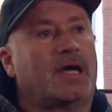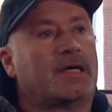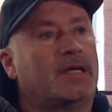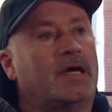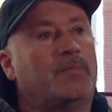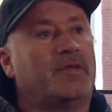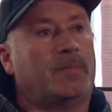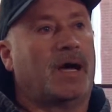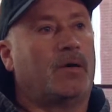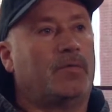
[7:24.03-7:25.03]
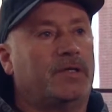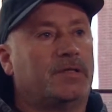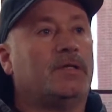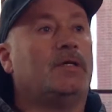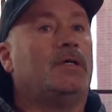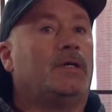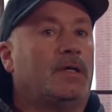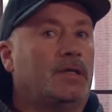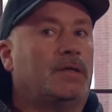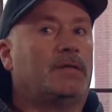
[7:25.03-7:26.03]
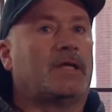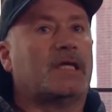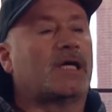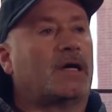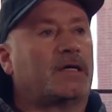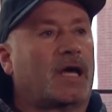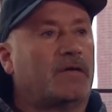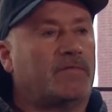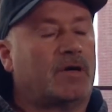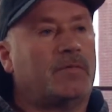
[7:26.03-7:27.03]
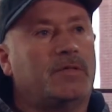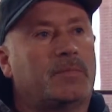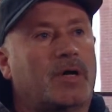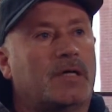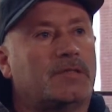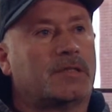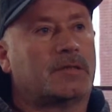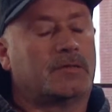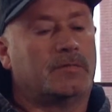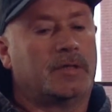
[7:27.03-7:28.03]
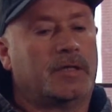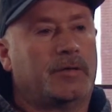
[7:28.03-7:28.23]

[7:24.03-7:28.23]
I could help them out with. And that's how I got involved with the project, through Larry